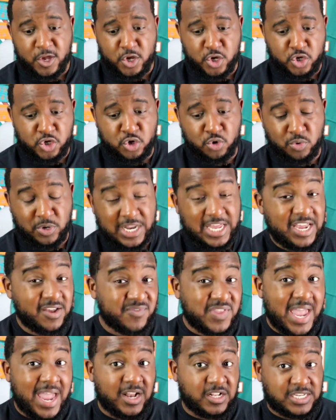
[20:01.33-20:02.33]
You
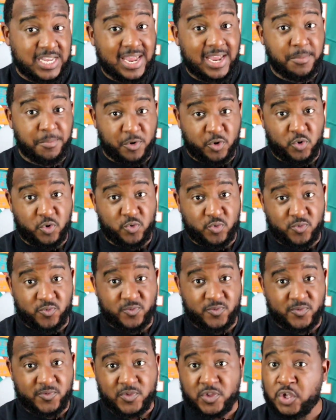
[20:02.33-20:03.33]
leave that table
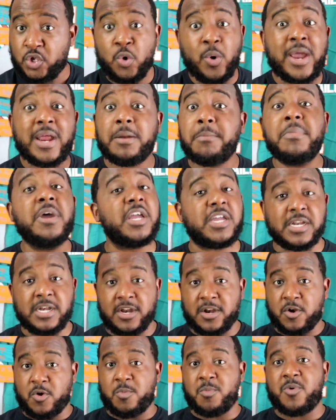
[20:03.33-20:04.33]
you ain't a
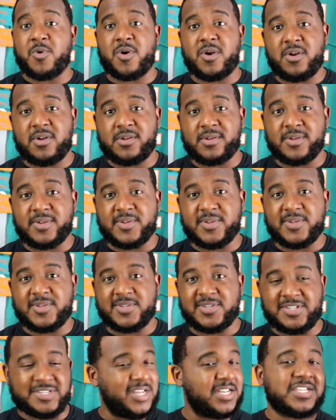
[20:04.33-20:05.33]
millionaire no more.
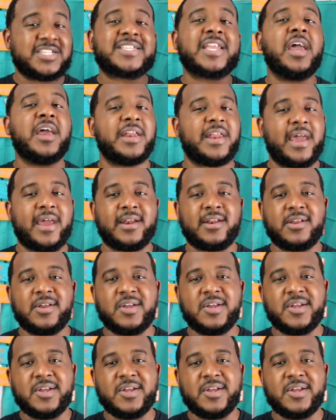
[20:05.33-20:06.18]
Just understand that.